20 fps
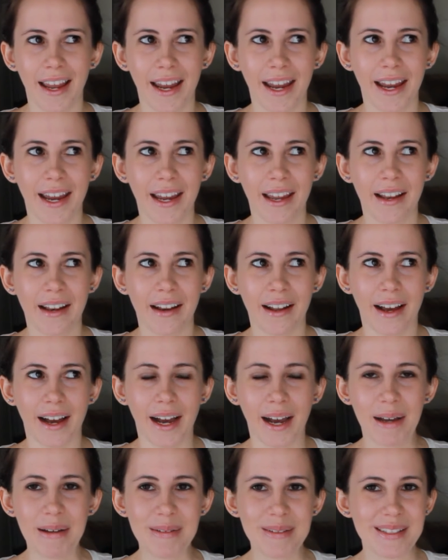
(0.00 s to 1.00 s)
And
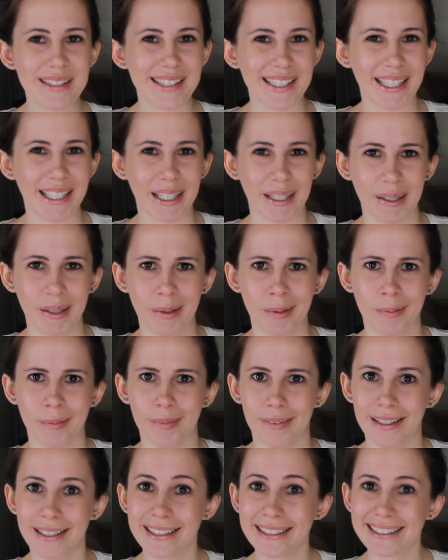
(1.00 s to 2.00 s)
I was like, oh,
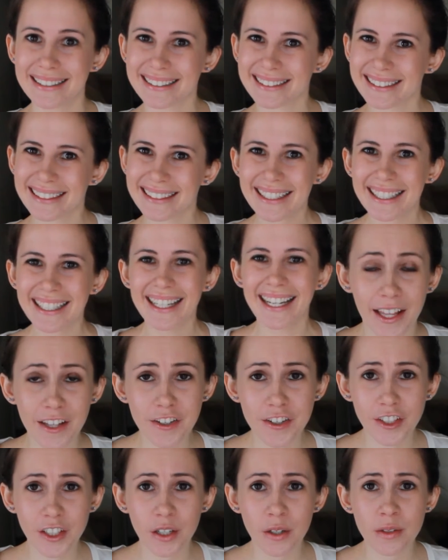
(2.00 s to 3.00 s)
what? And
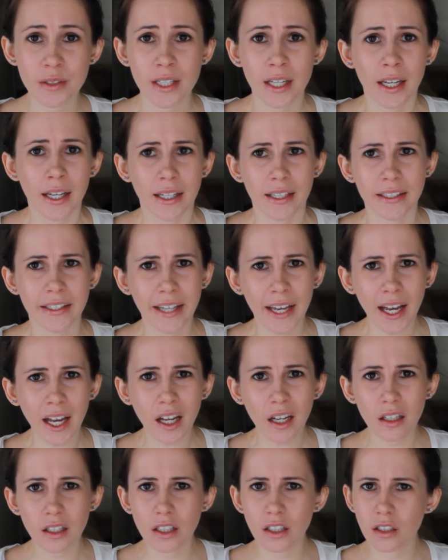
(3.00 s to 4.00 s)
she goes,
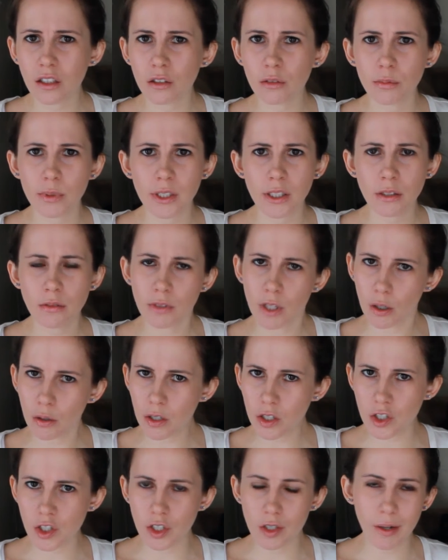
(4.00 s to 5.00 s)
yeah, you know, when you
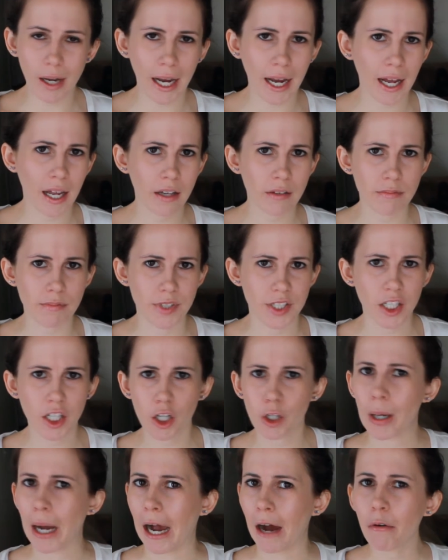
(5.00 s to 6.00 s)
noticed you had
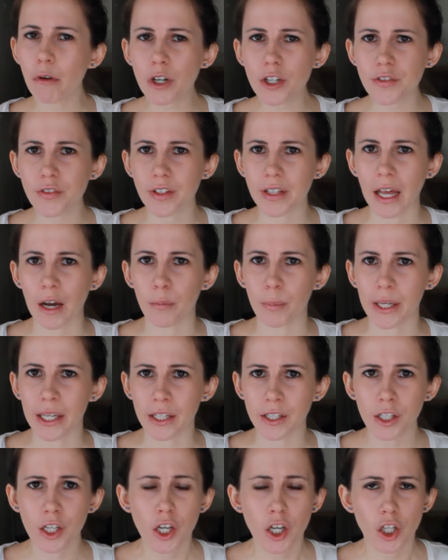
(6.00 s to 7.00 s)
0 hours for that
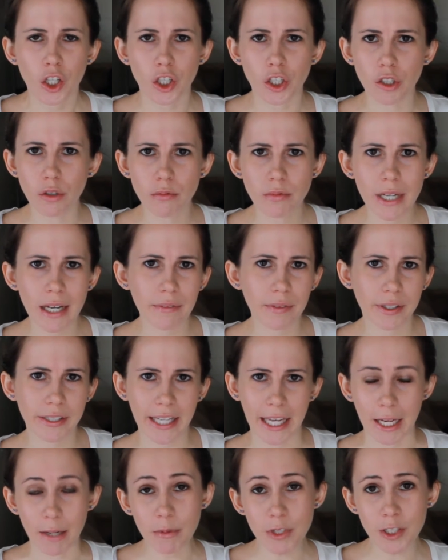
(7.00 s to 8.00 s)
week, you never
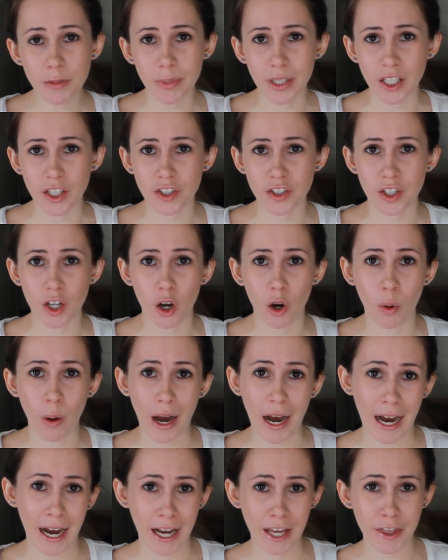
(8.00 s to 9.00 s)
came to me,
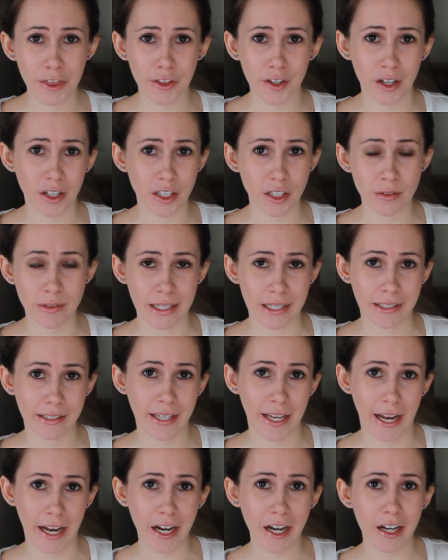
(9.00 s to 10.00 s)
so I thought you didn't
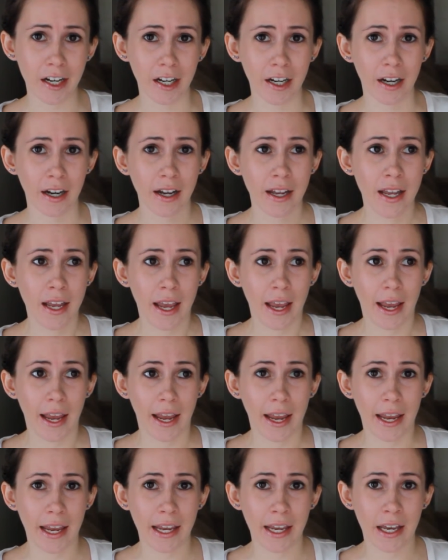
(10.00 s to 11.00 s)
care.
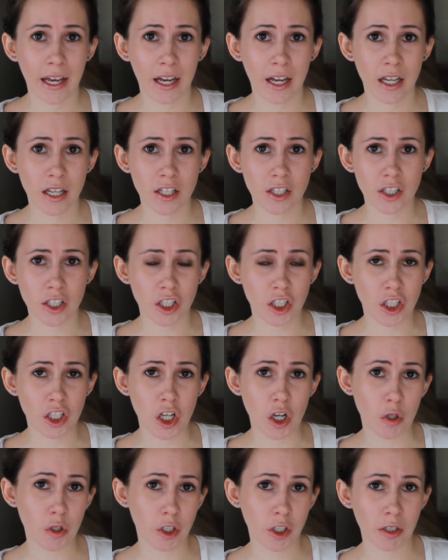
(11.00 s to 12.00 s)
And, you
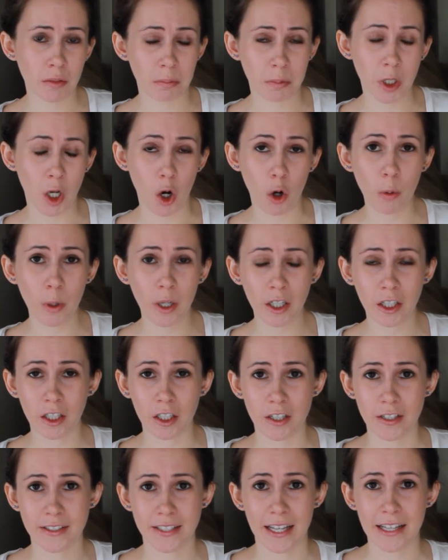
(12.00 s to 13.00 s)
know, your
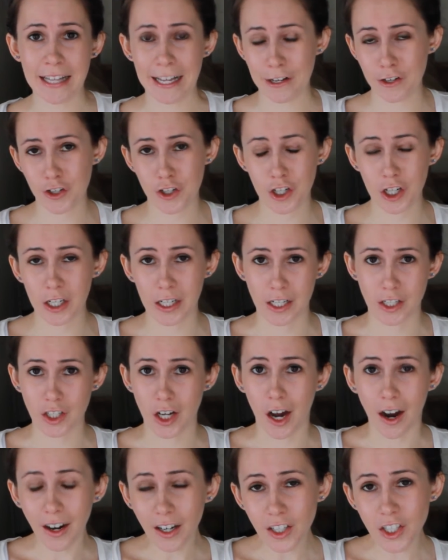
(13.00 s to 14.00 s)
coworker said that she already
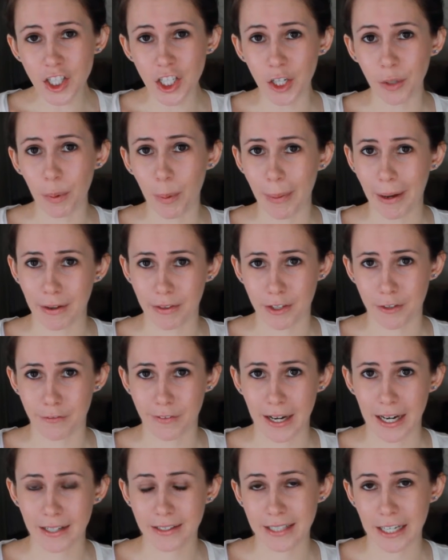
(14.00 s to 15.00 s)
talked to you about the
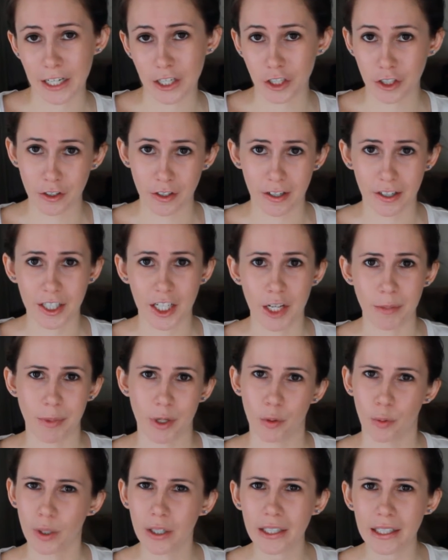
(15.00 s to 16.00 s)
fact that you're not going to
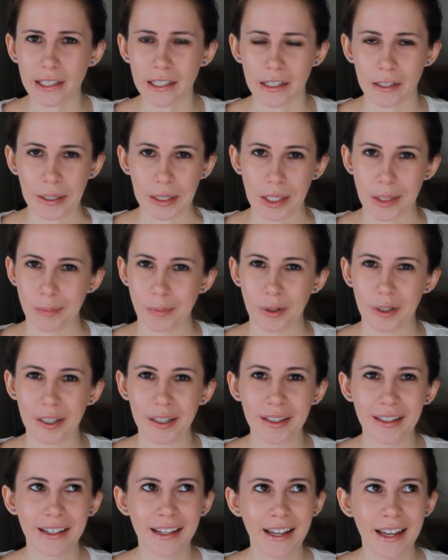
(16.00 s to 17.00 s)
be working here
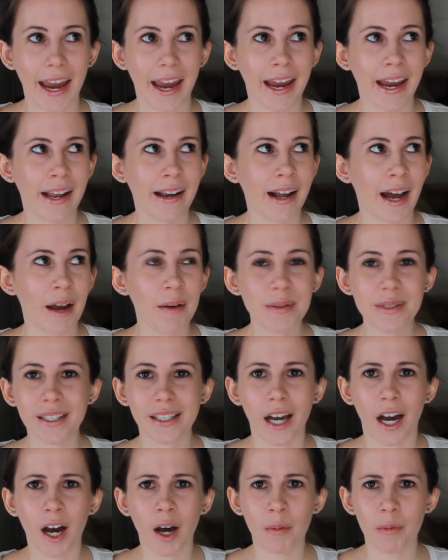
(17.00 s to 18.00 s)
anymore. And I was
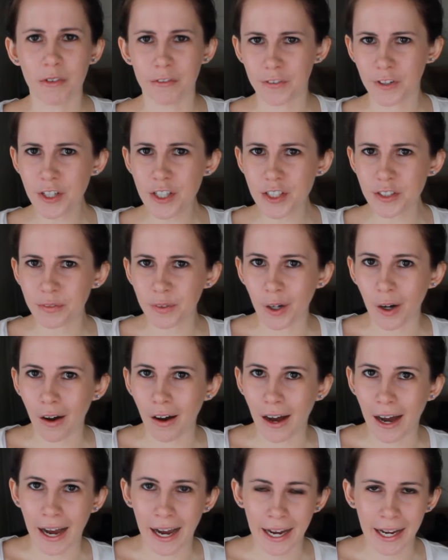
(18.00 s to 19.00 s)
like, first of all,
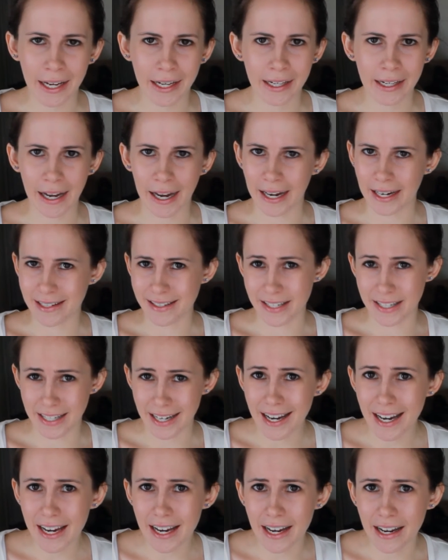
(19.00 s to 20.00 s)
I
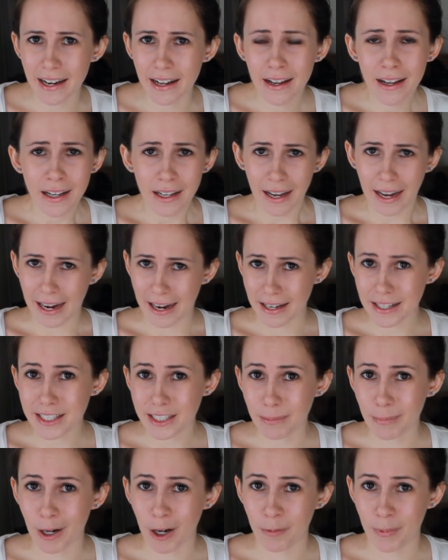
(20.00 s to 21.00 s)
did
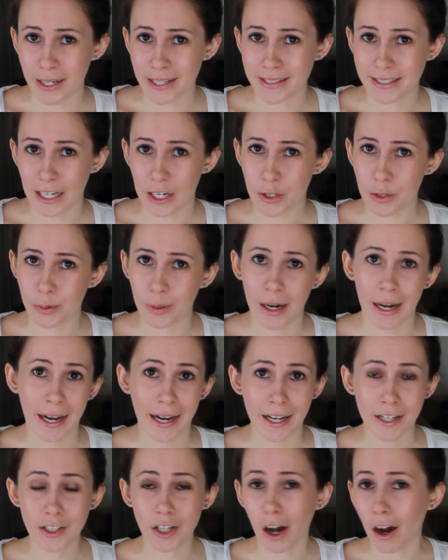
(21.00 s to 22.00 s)
ask about my schedule.
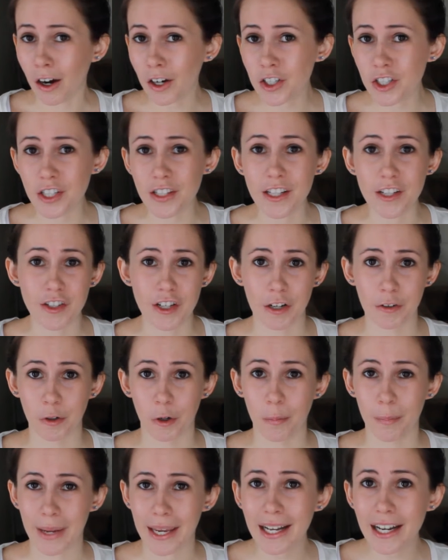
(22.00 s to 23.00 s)
I talked to the
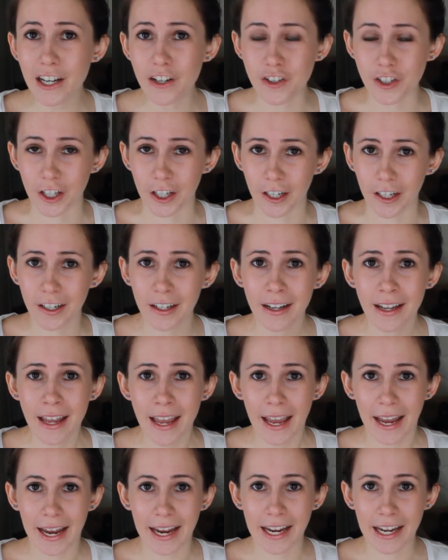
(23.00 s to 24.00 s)
general manager,
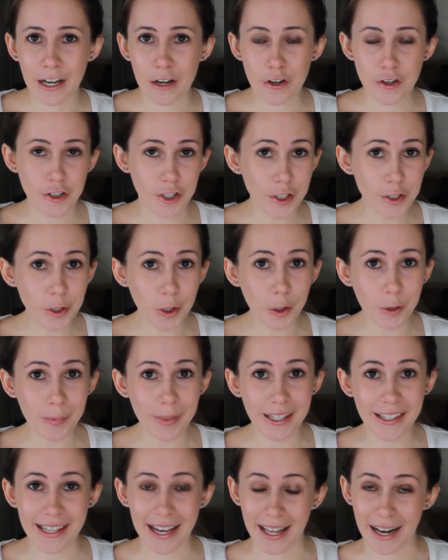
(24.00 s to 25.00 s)
and she told
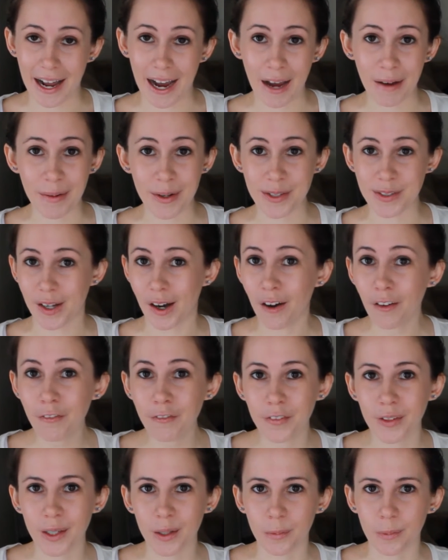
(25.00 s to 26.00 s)
me that I was
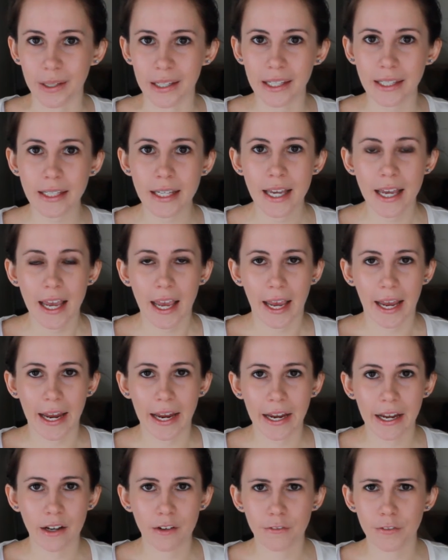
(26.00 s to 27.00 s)
off for a week.
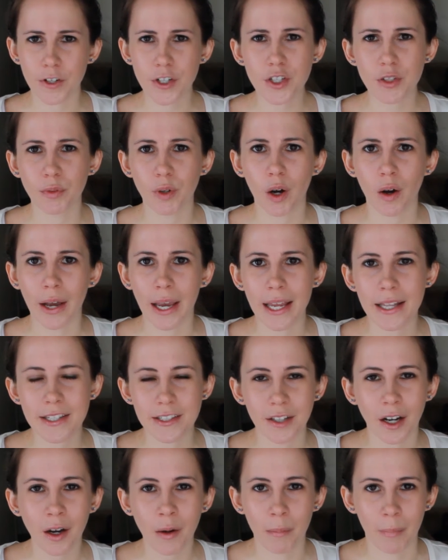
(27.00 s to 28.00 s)
And first of all,
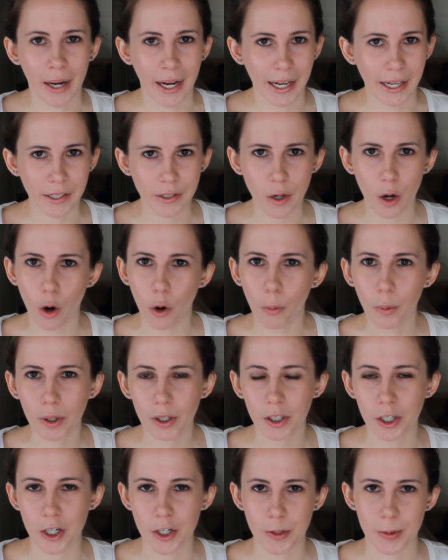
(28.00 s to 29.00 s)
it's not my
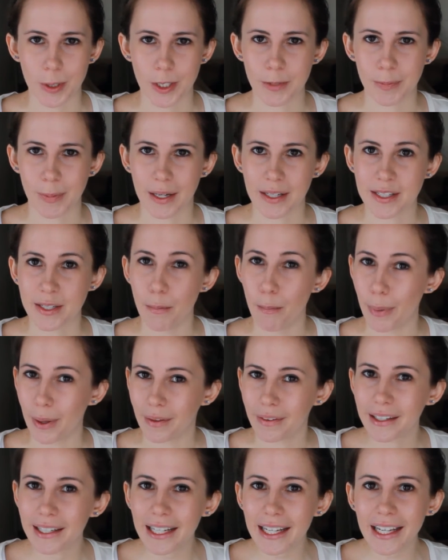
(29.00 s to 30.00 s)
coworker's
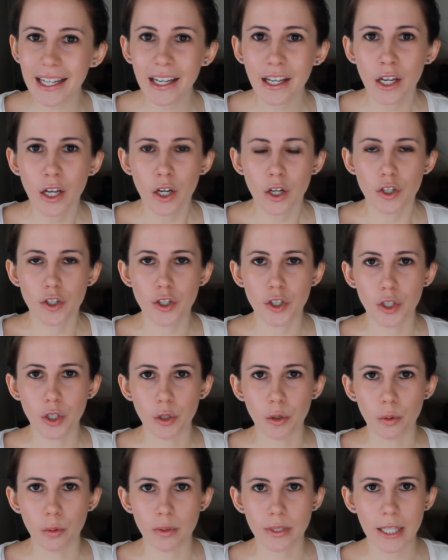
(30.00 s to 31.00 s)
responsibility
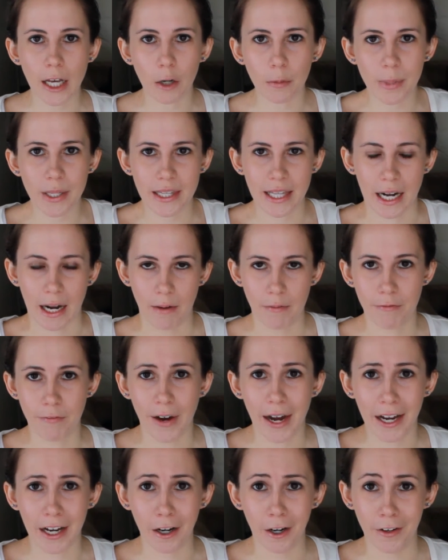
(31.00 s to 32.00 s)
to tell me that I'm
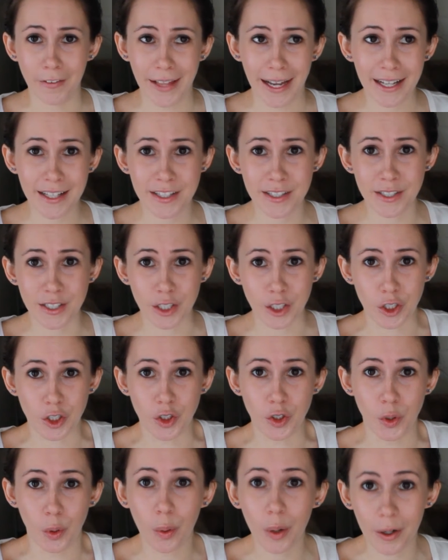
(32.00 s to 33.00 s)
fired. That's
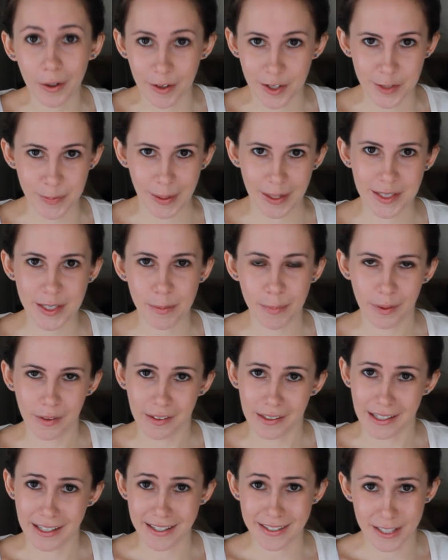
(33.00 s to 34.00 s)
your
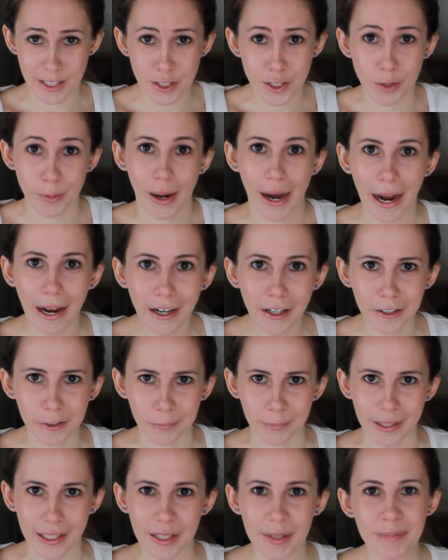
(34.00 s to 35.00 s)
responsibility since you
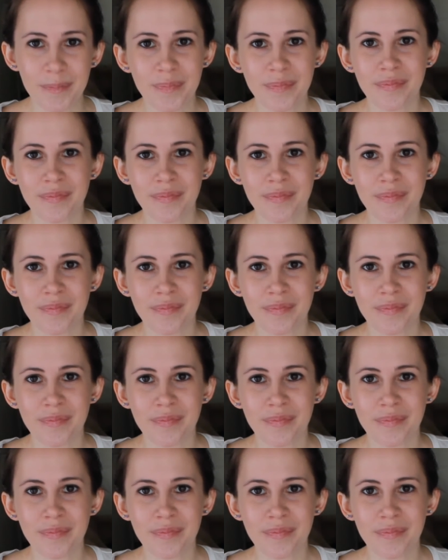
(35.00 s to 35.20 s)
hired me.